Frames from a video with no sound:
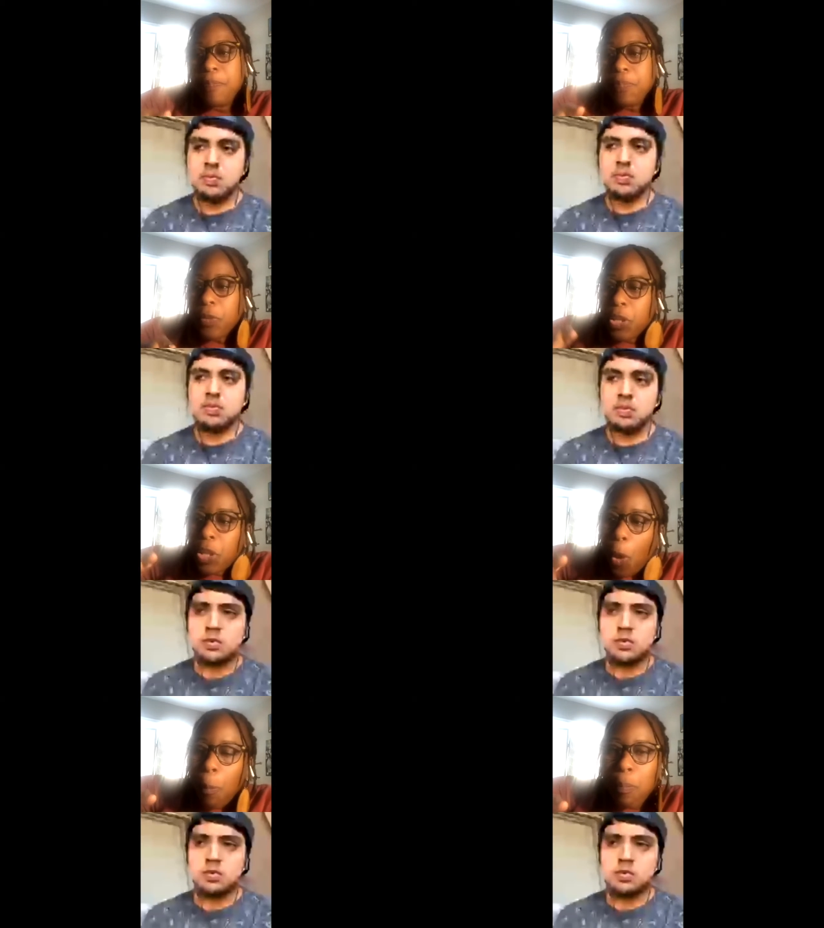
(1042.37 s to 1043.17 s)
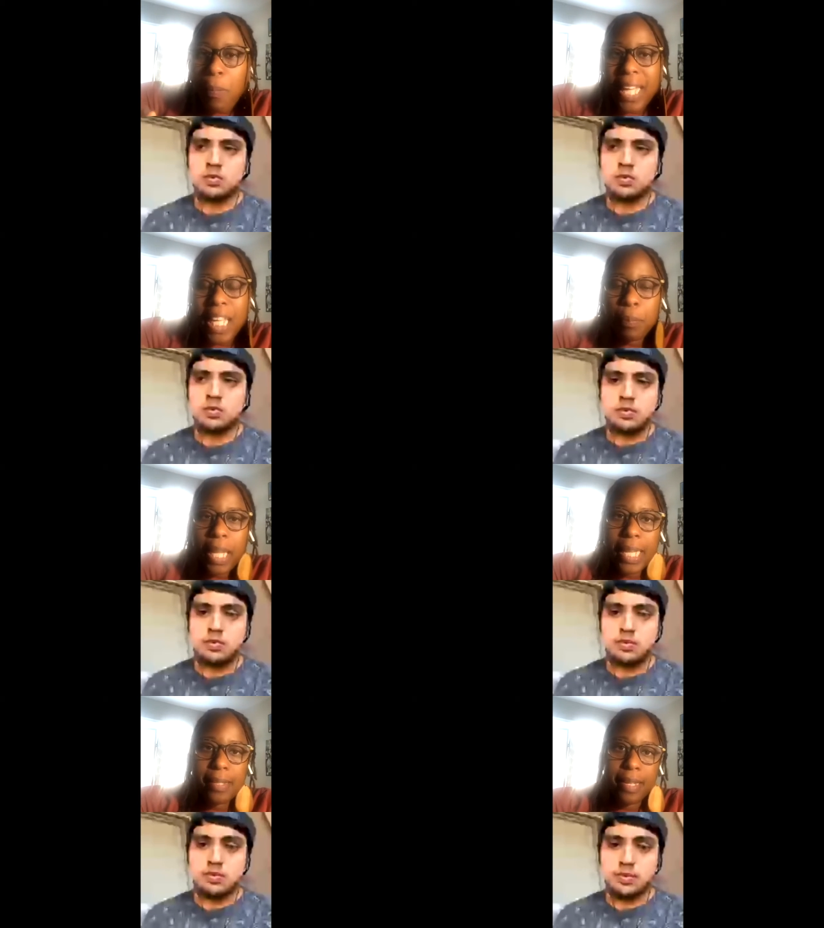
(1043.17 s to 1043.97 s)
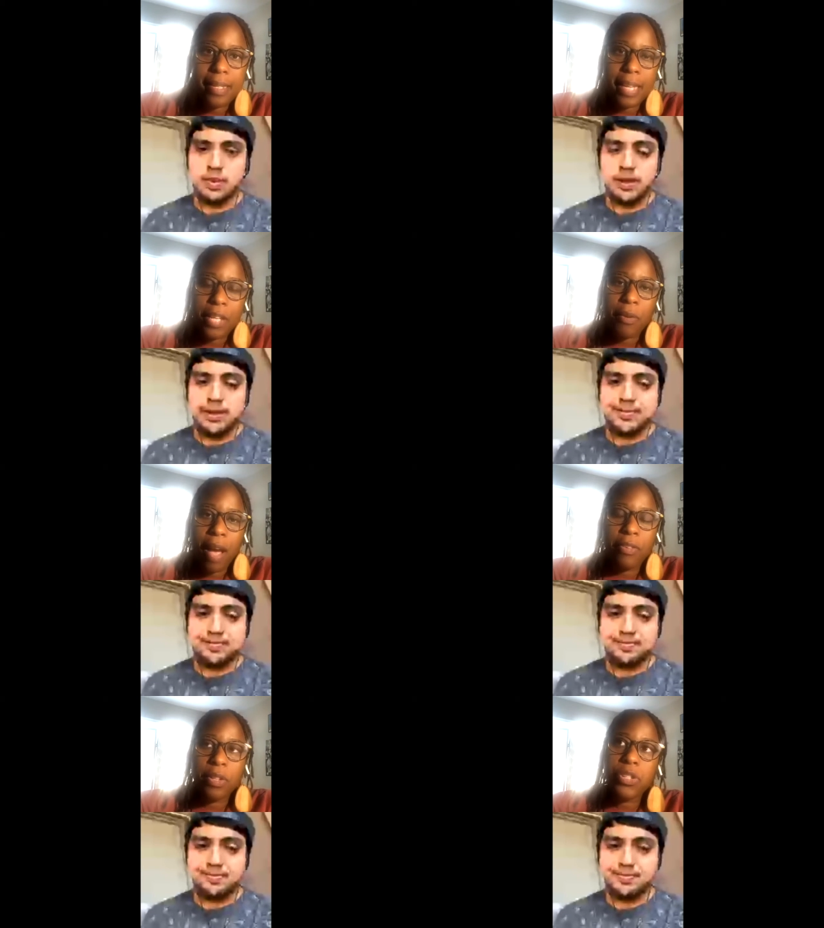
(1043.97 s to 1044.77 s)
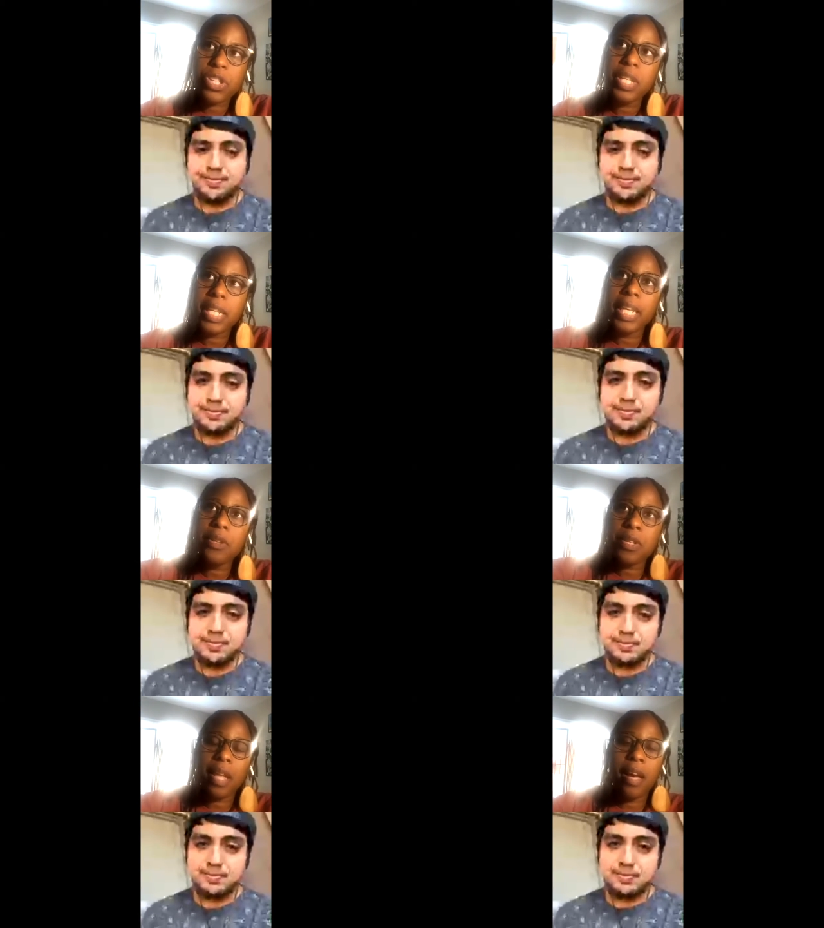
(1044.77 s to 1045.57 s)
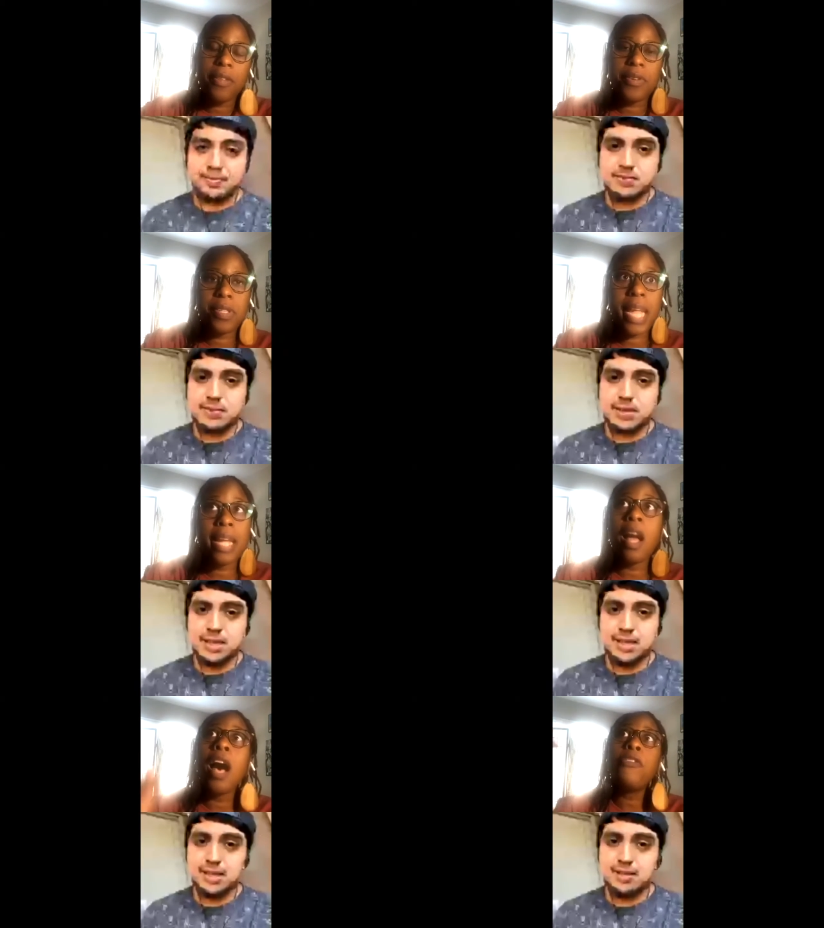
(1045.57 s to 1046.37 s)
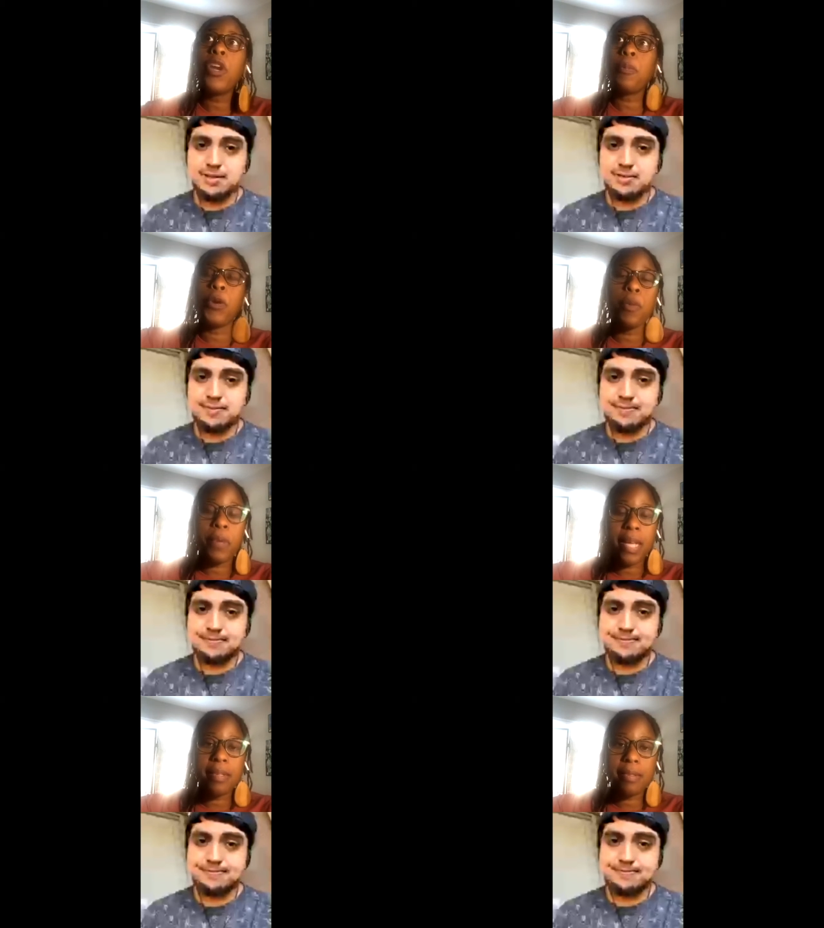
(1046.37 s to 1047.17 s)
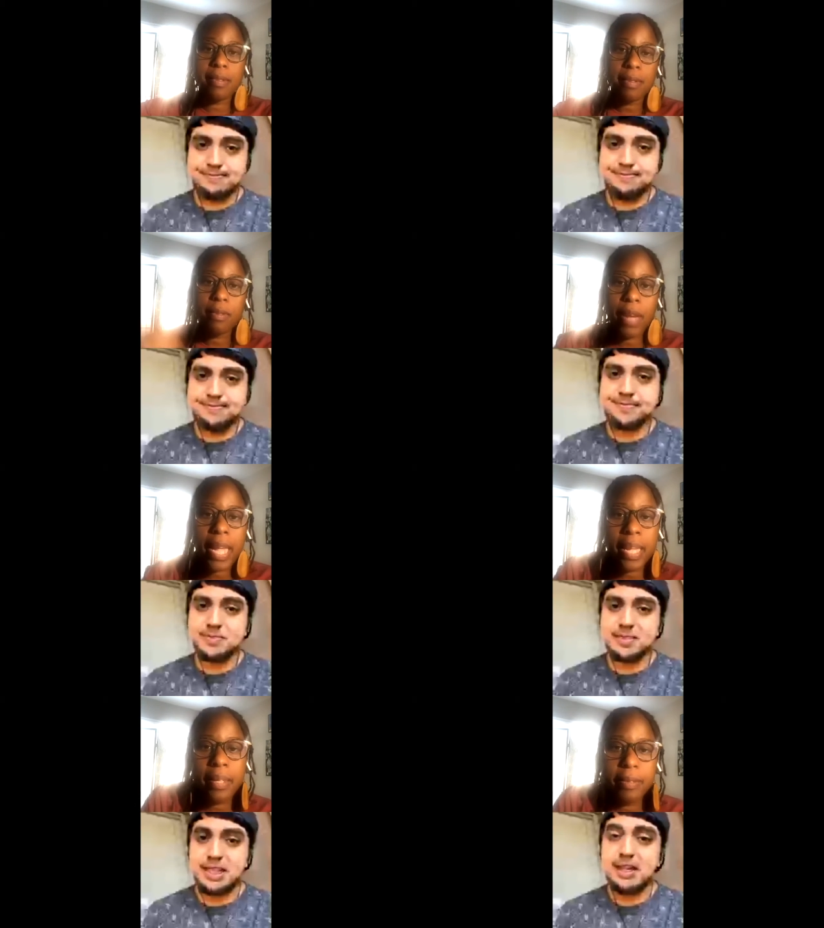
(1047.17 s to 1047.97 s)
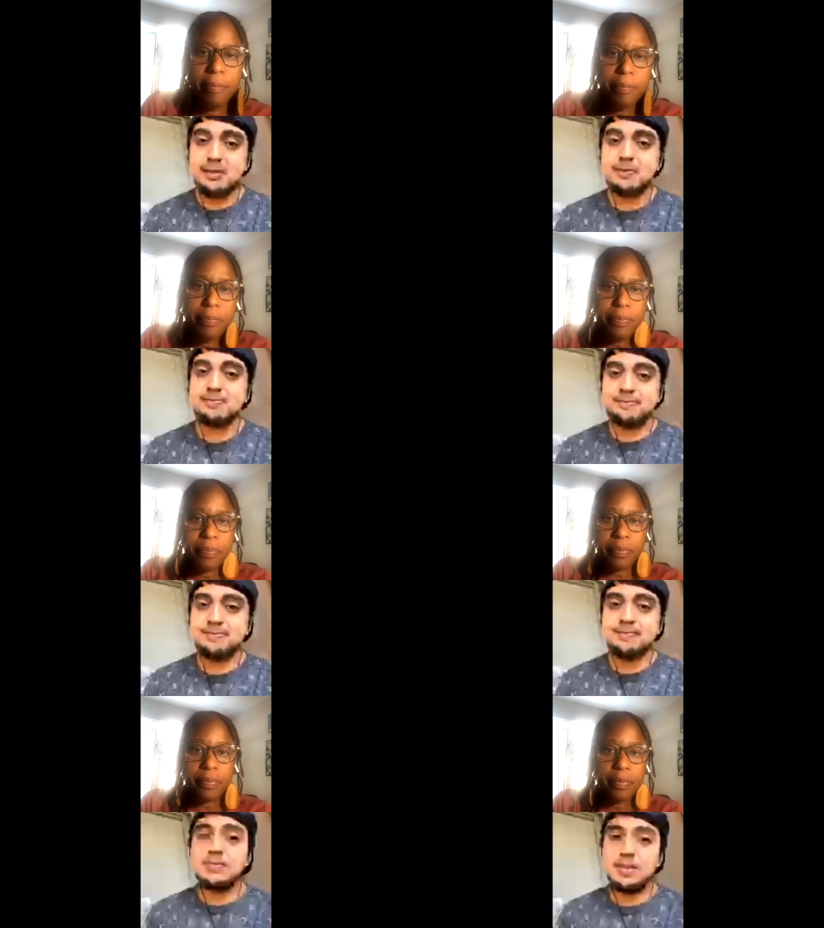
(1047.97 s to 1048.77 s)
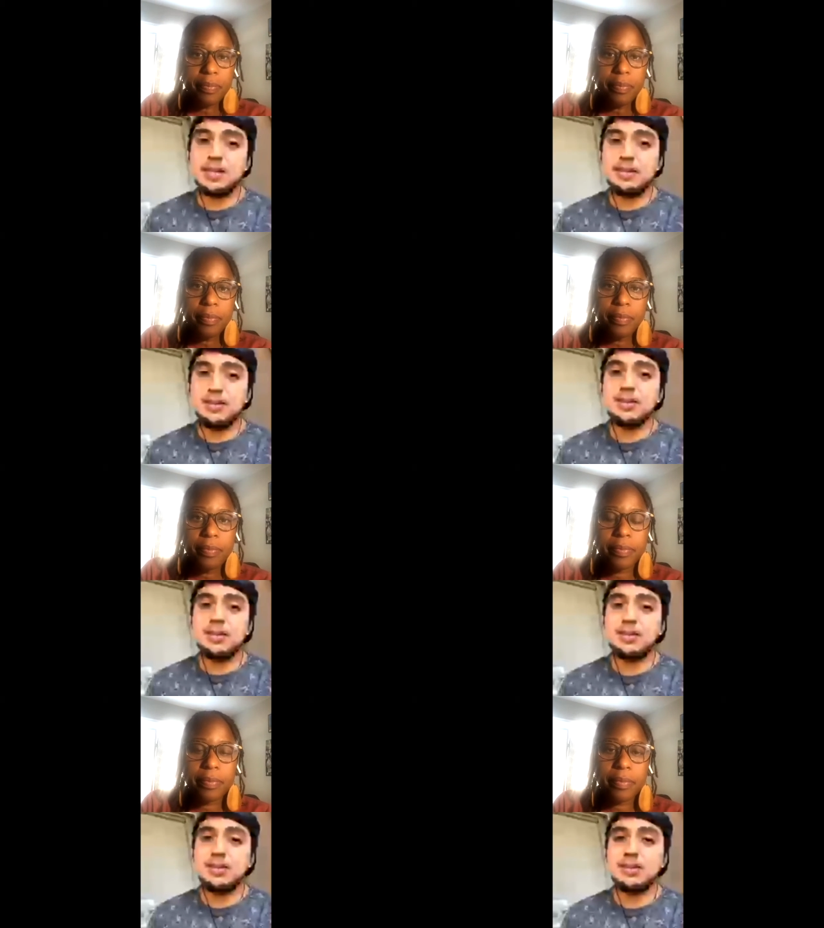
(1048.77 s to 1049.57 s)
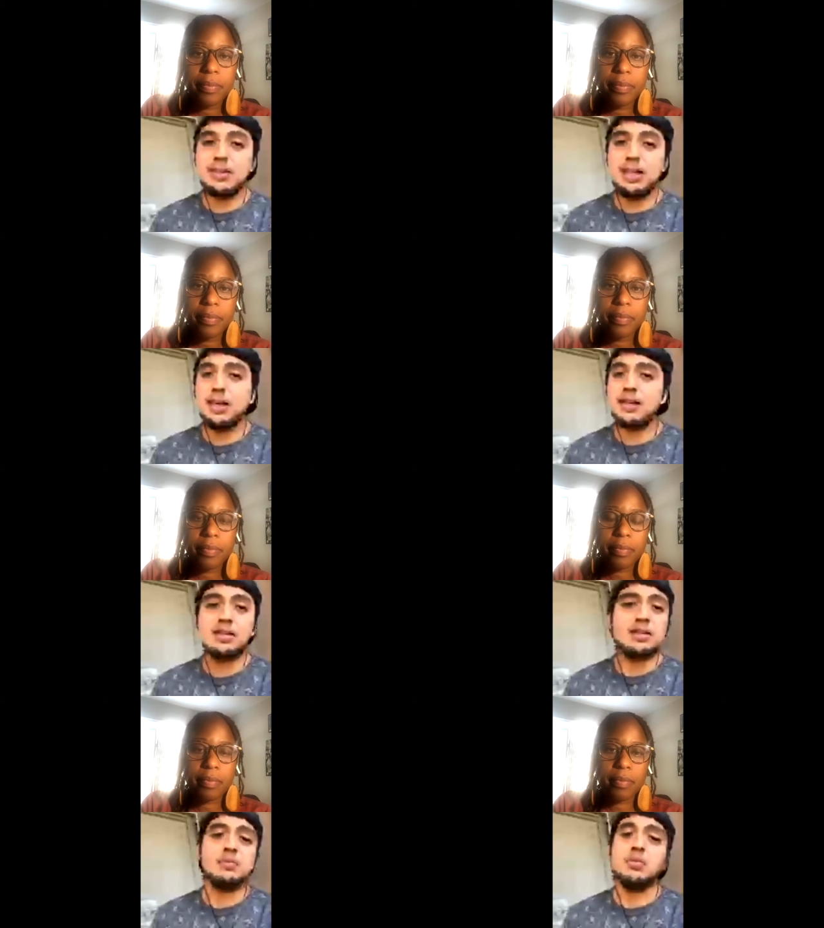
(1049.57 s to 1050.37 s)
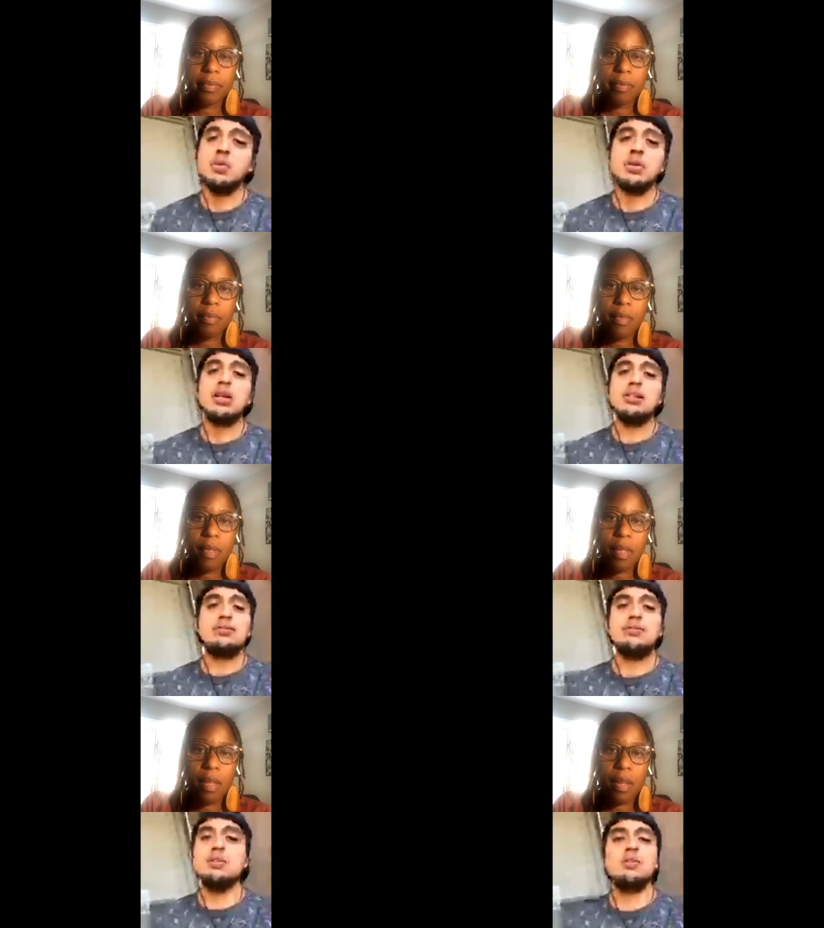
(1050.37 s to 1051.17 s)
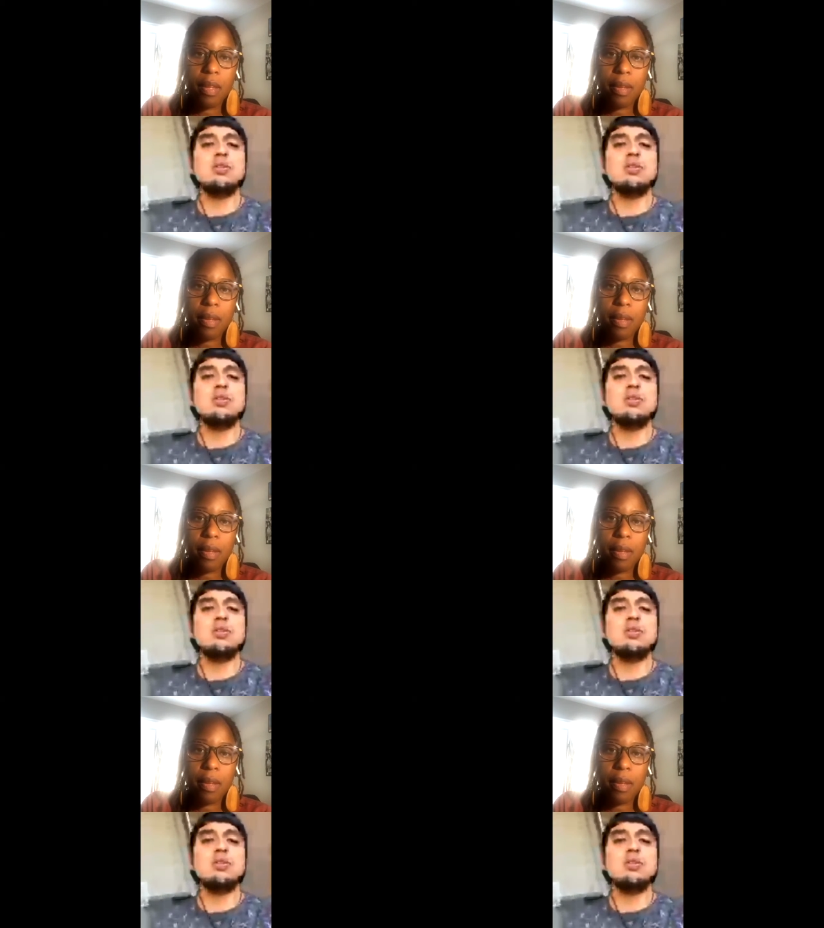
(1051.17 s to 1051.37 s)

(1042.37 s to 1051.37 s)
Speaker 1: you know, mucky places in your evolution to get you to that other state of your purpose, right?
Speaker 2: Yeah, literally yeah, the, the more the food, oh my